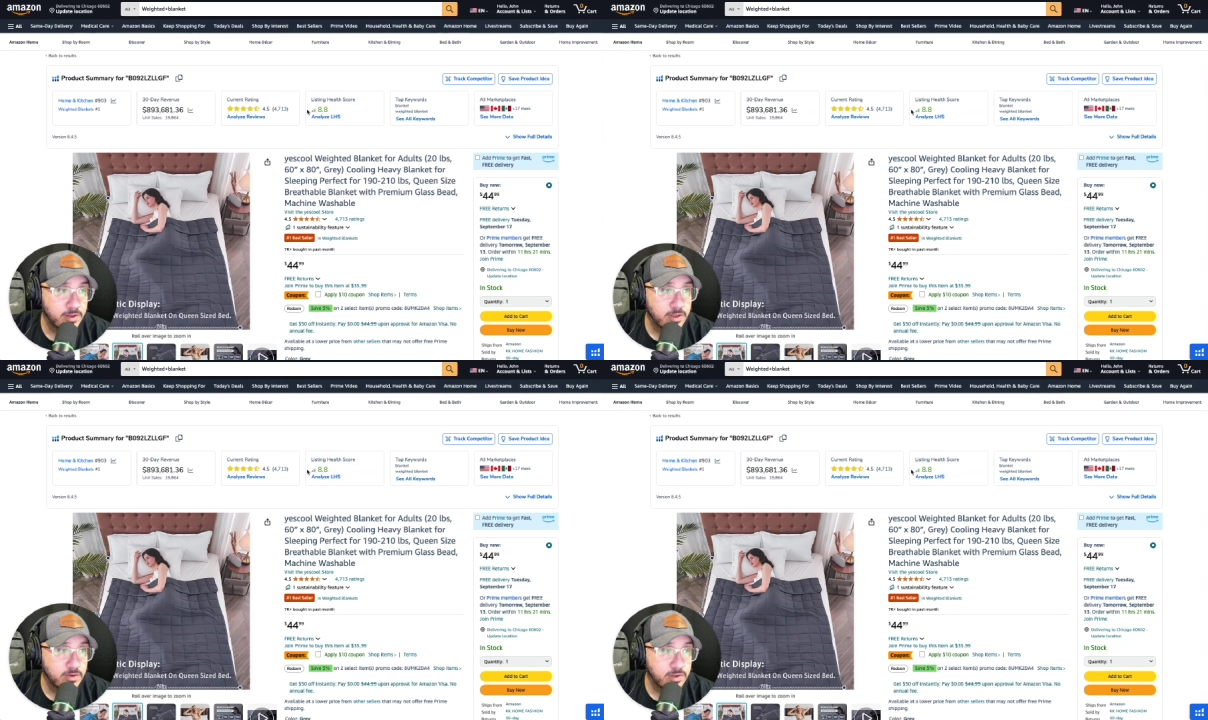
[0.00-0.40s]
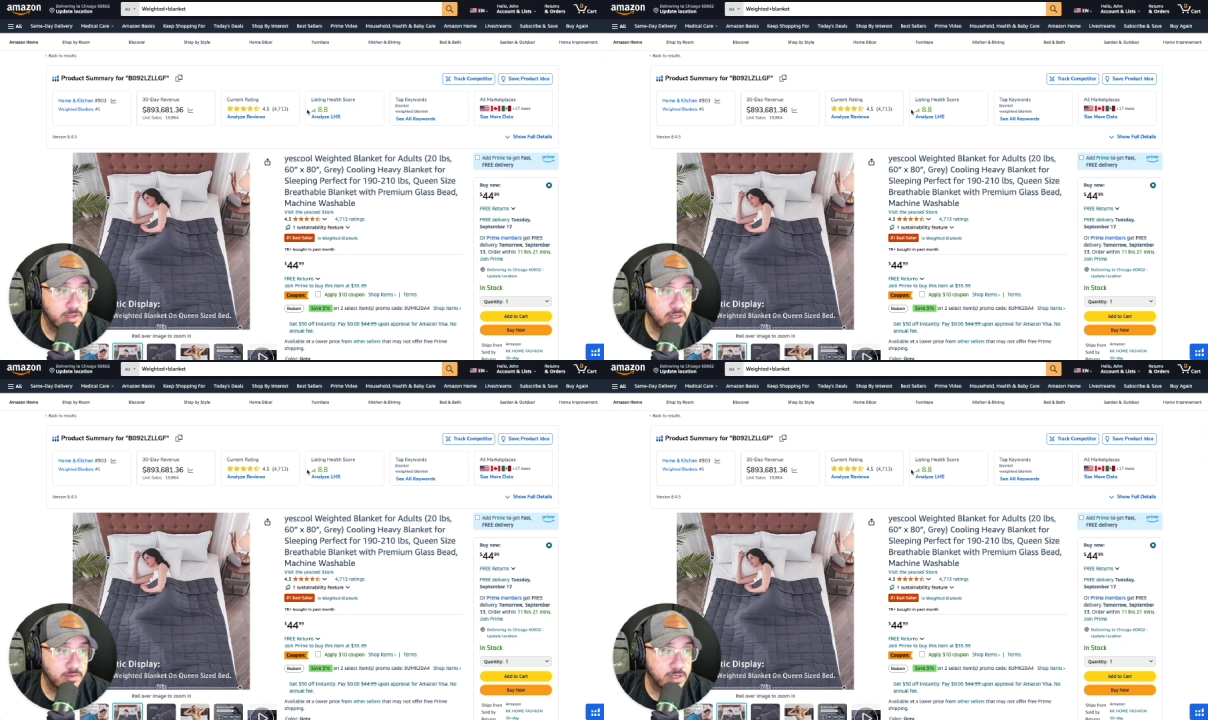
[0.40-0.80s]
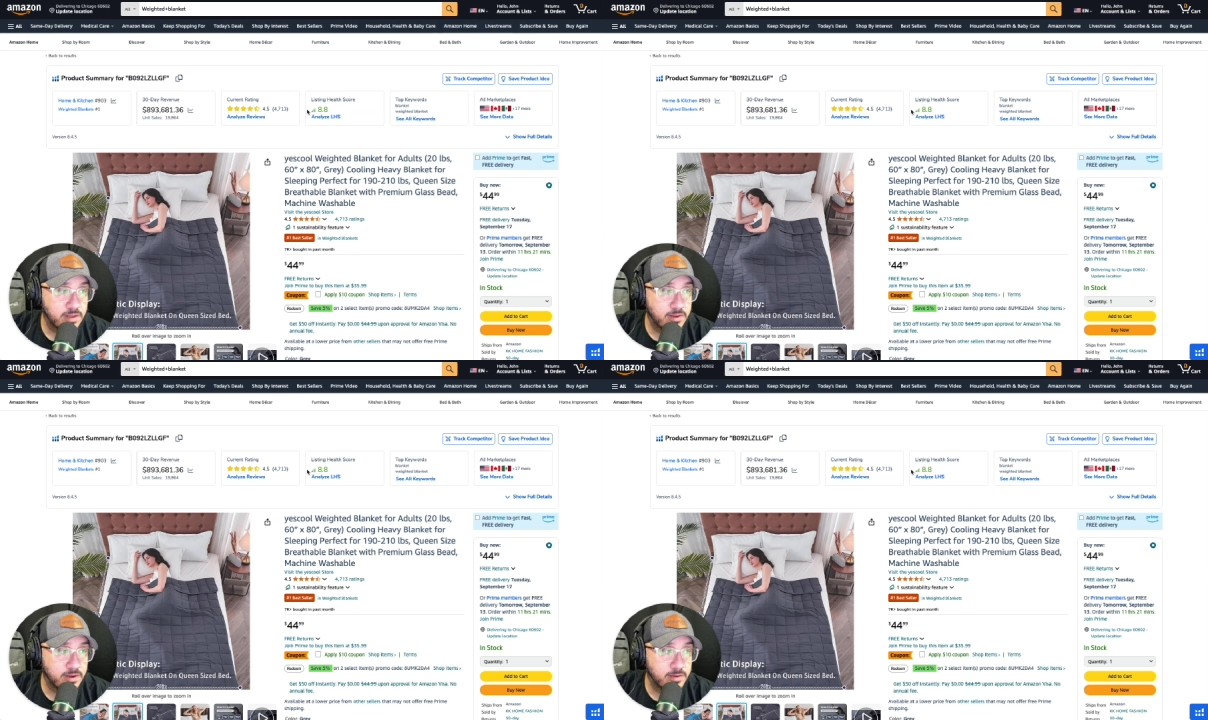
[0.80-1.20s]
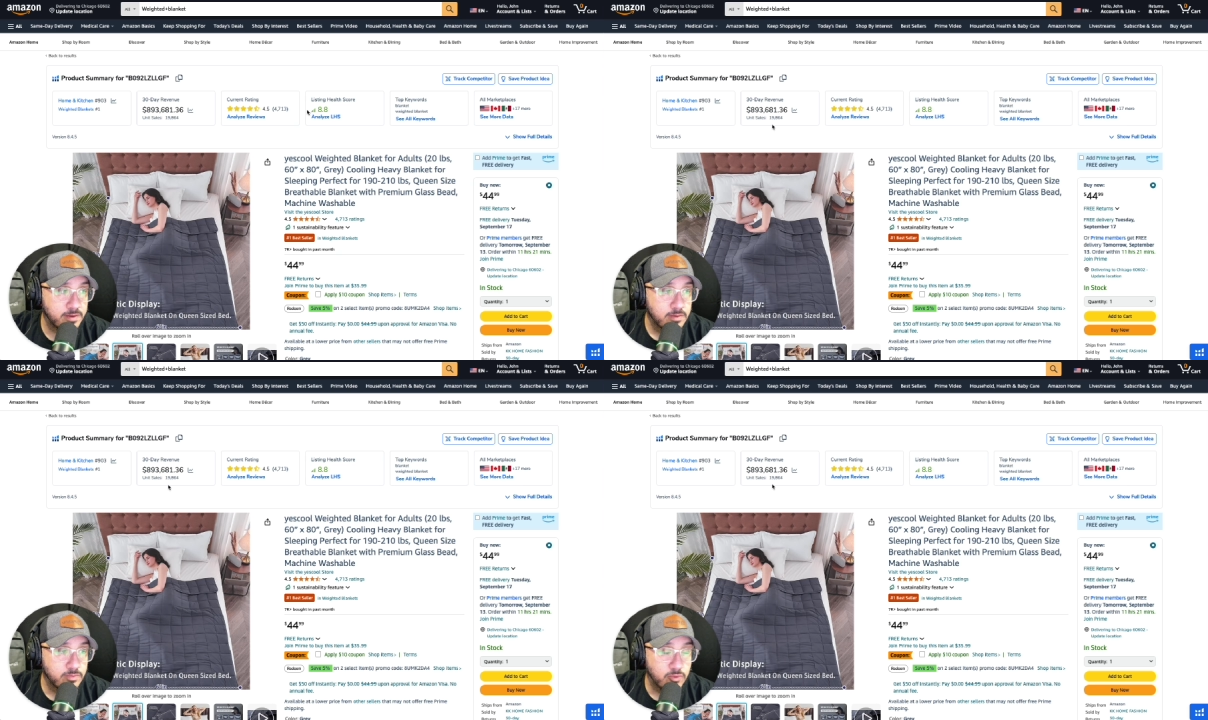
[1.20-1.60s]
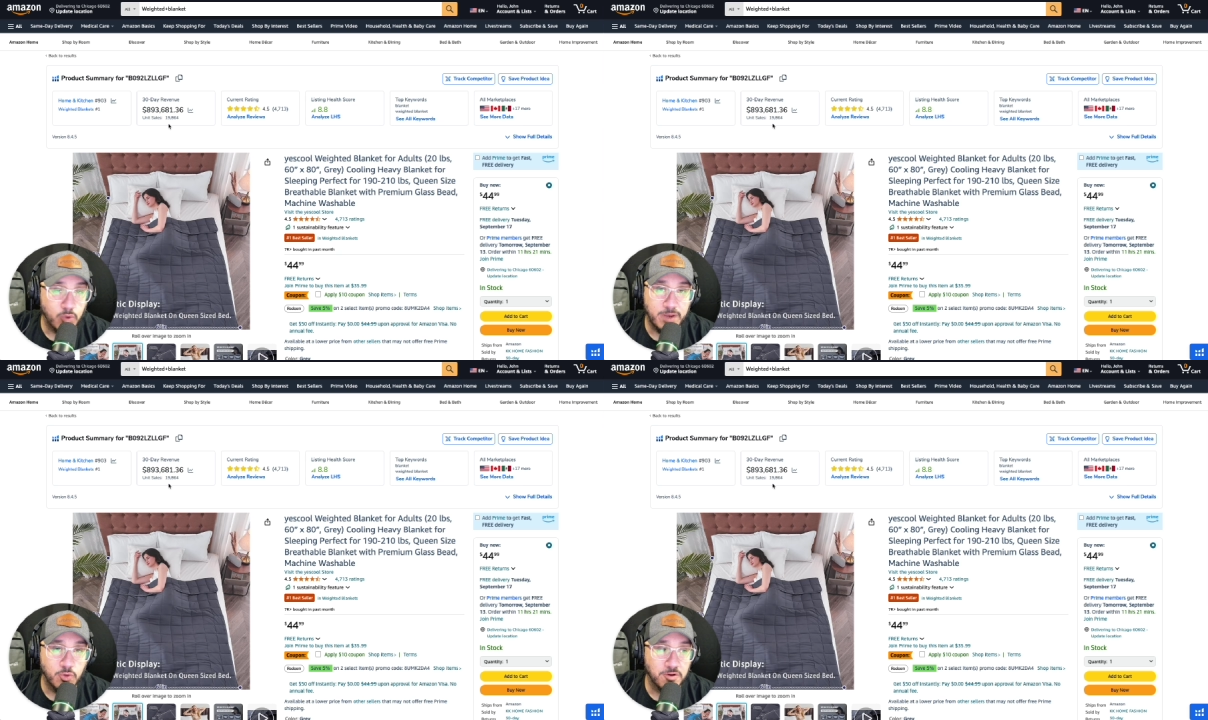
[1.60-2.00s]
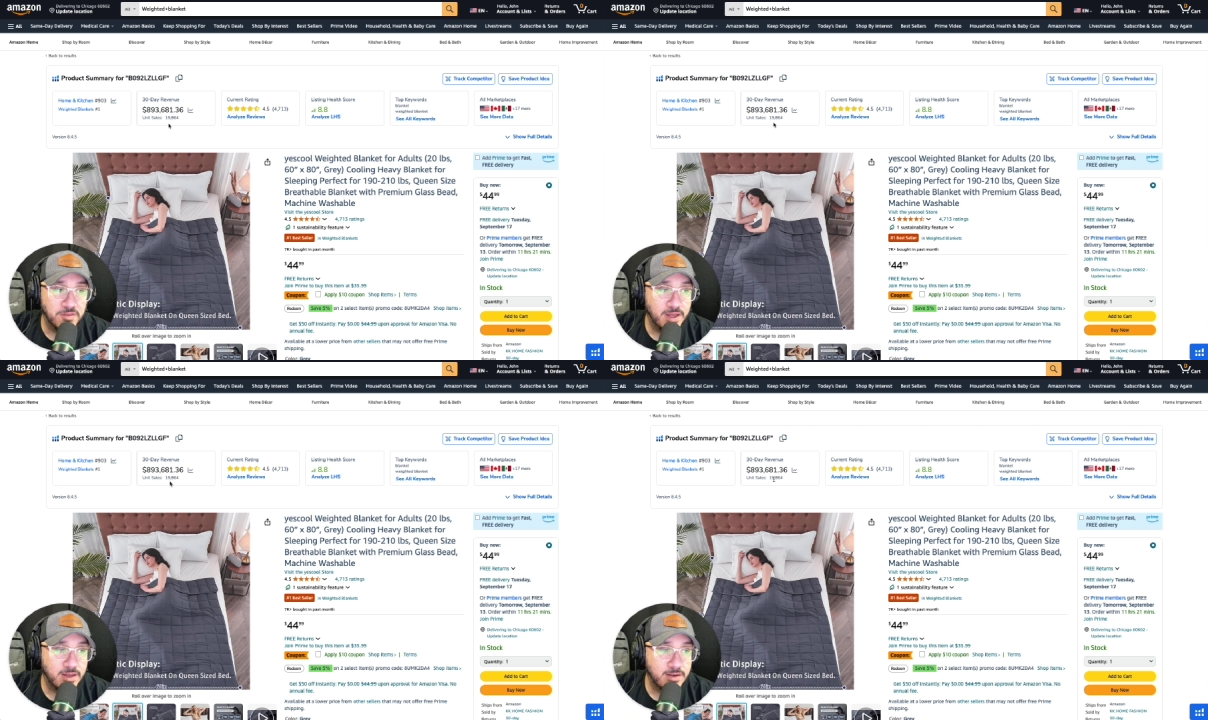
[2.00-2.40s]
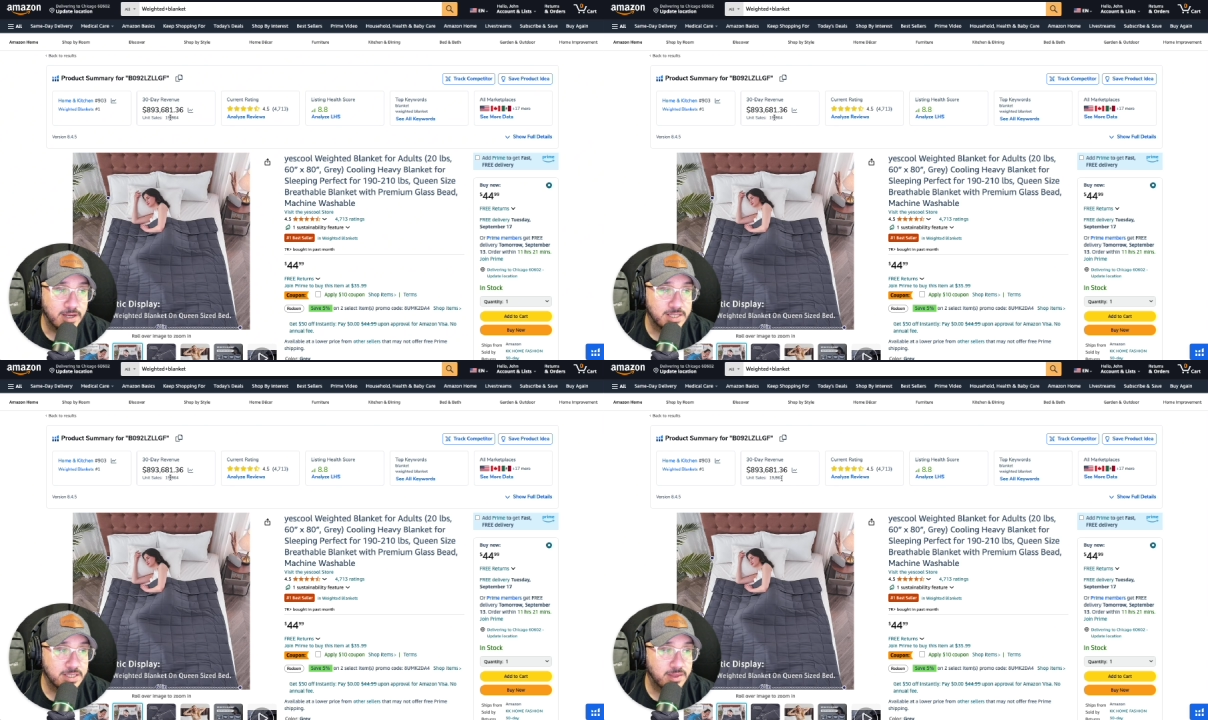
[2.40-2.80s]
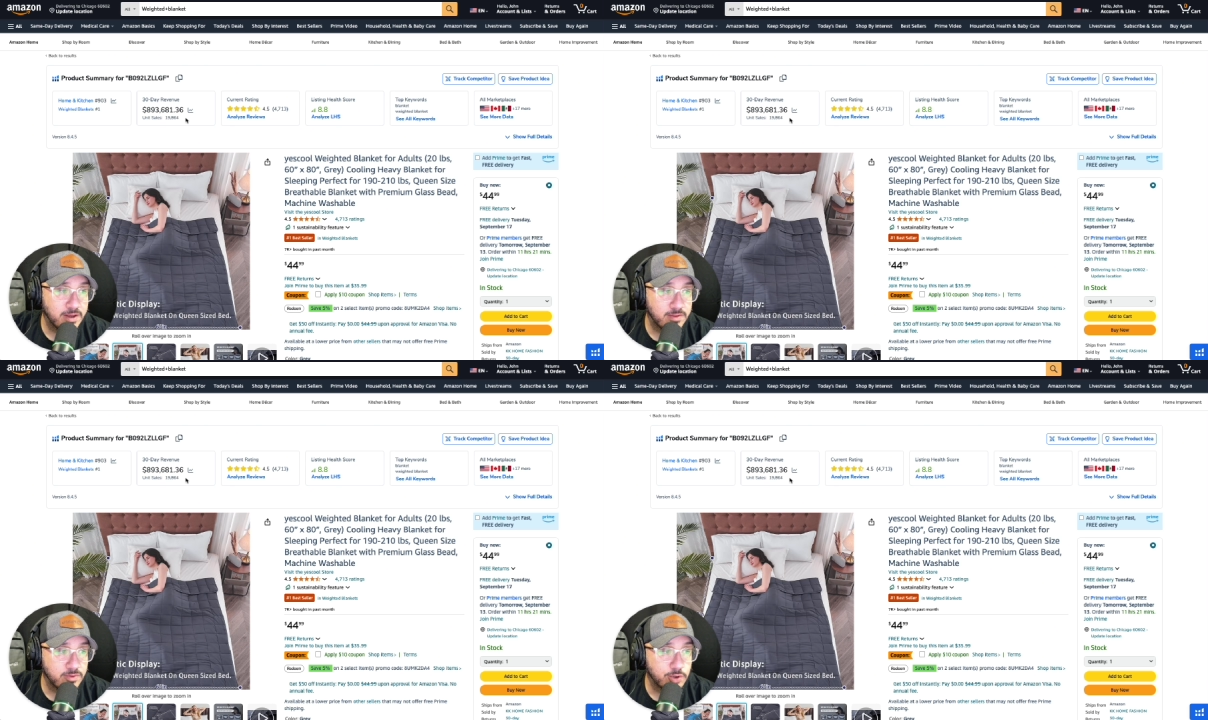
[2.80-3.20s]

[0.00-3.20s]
What's Helium 10 saying? Way more than that, 19,000.